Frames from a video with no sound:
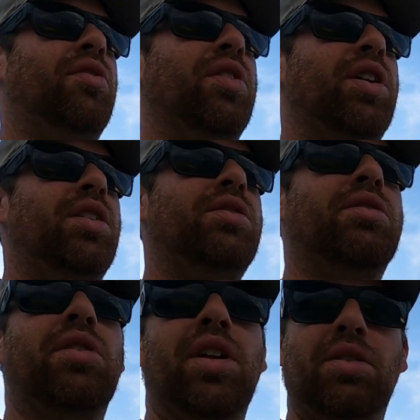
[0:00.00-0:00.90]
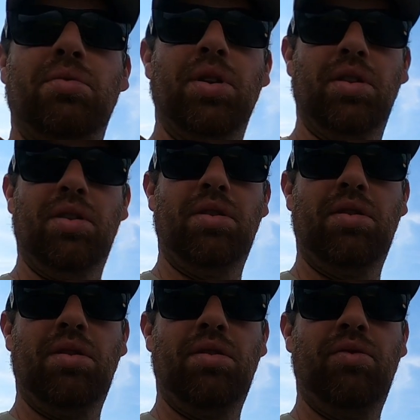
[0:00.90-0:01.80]
over there so that's what
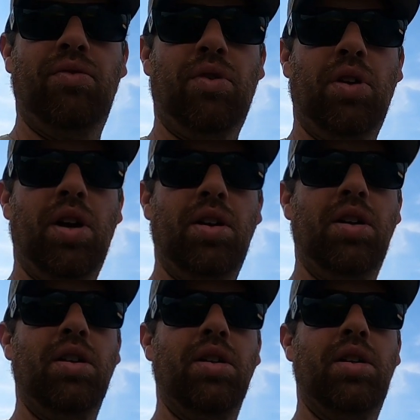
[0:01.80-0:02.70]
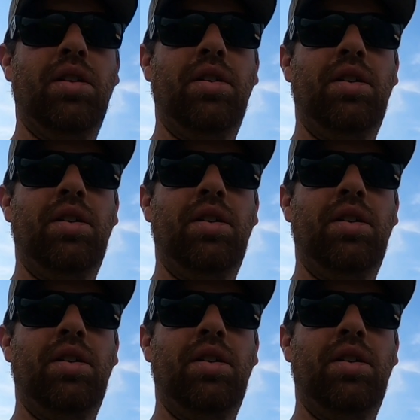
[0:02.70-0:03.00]
410